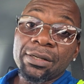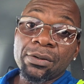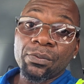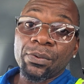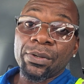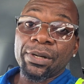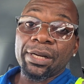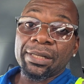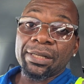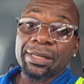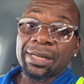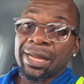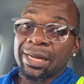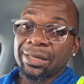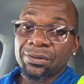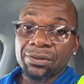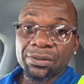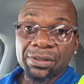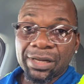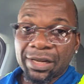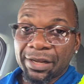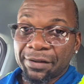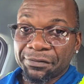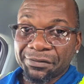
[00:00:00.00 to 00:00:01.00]
with it. I
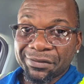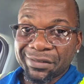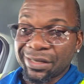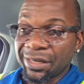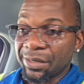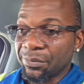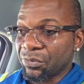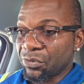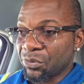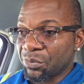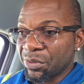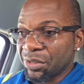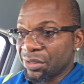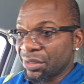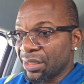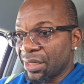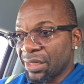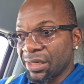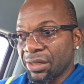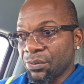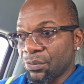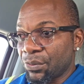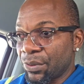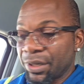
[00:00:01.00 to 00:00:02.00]
don't have time to be
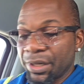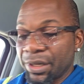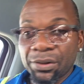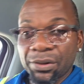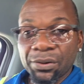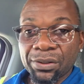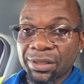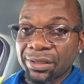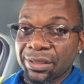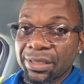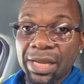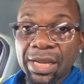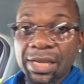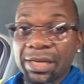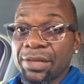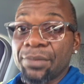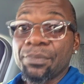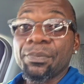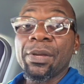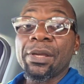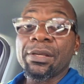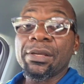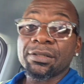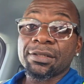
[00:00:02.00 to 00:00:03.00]
dealing with it on a daily
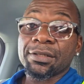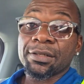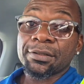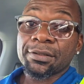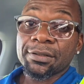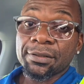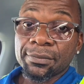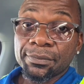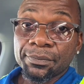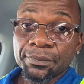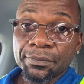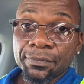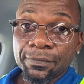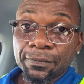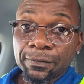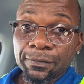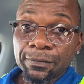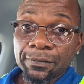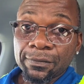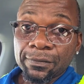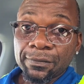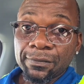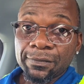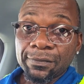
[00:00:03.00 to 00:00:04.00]
basis.
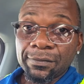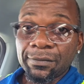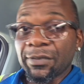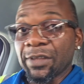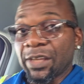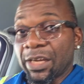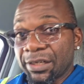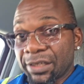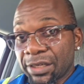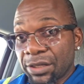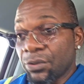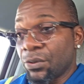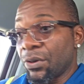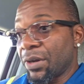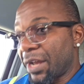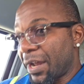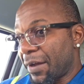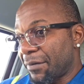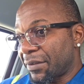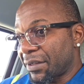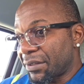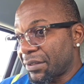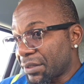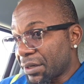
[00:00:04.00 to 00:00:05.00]
And then you
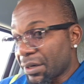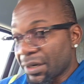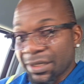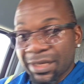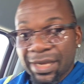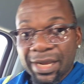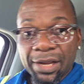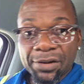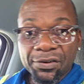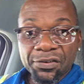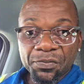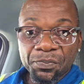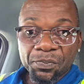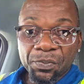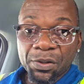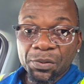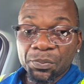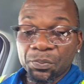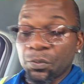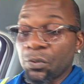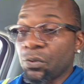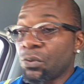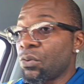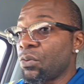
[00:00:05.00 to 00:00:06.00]
have the third kind of
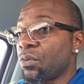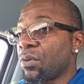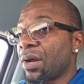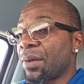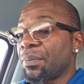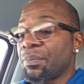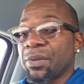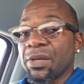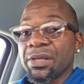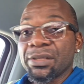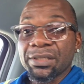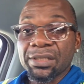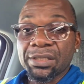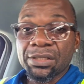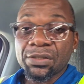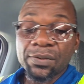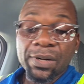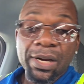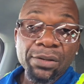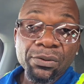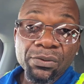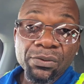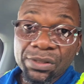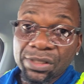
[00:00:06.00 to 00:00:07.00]
people who are busy
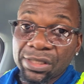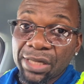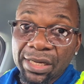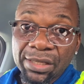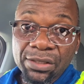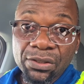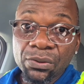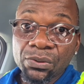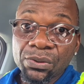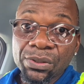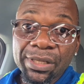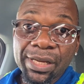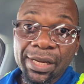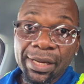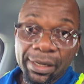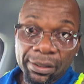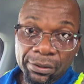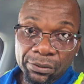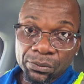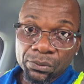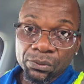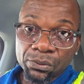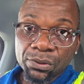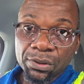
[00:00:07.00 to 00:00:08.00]
trying to chase those
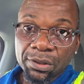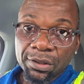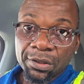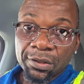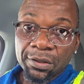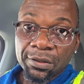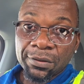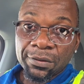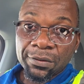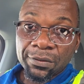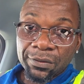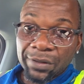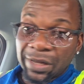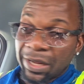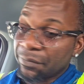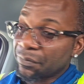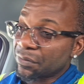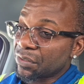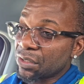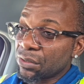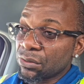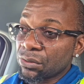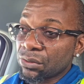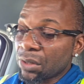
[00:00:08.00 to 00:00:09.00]
candles. I've
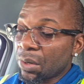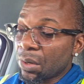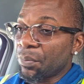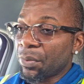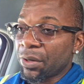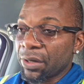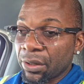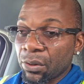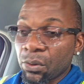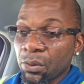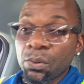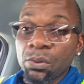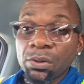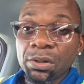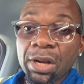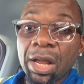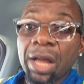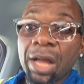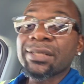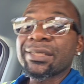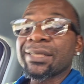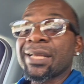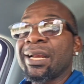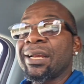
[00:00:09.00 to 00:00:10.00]
seen somebody who
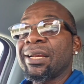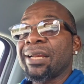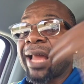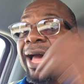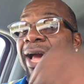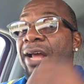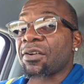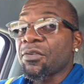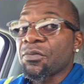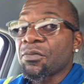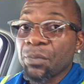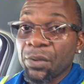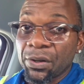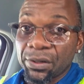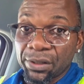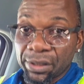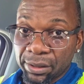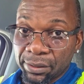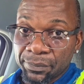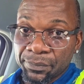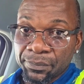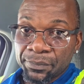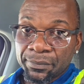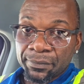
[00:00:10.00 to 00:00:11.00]
lost a lot of money
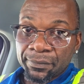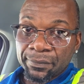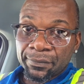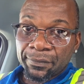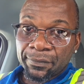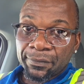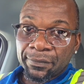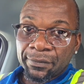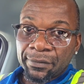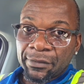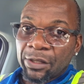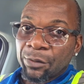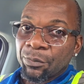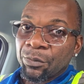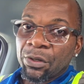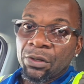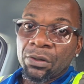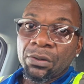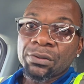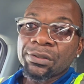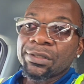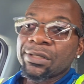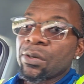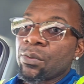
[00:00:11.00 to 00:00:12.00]

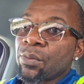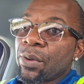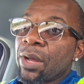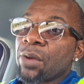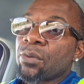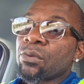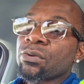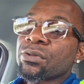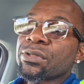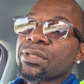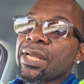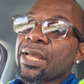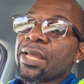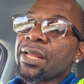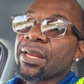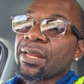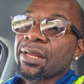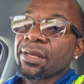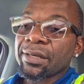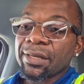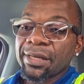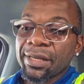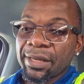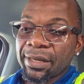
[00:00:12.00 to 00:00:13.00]
because they were
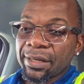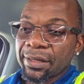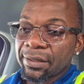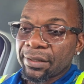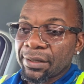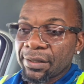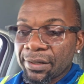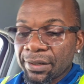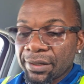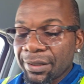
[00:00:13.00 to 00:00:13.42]
rotating their